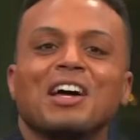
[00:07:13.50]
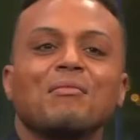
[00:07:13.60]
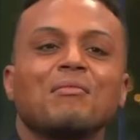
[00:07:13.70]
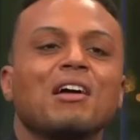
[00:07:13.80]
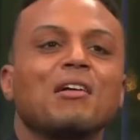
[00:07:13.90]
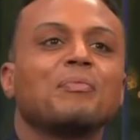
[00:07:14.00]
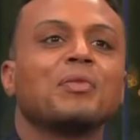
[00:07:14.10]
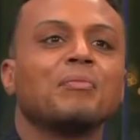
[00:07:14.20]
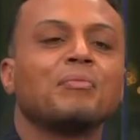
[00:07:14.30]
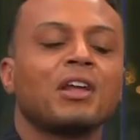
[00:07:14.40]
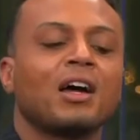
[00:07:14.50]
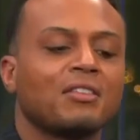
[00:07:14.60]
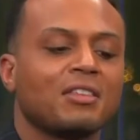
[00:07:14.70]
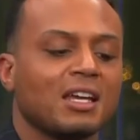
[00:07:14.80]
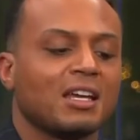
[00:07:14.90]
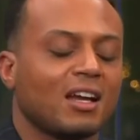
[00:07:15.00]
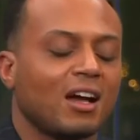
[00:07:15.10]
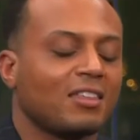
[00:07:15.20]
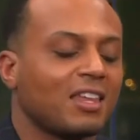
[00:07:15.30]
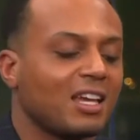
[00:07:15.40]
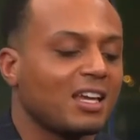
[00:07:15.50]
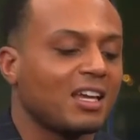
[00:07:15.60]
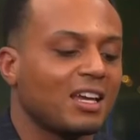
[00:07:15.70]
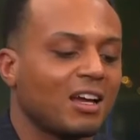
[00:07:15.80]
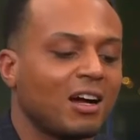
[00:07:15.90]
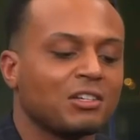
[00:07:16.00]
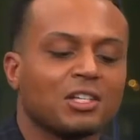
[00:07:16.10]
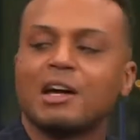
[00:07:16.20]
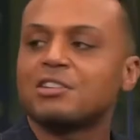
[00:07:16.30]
But, uh, but, but, I think I think I do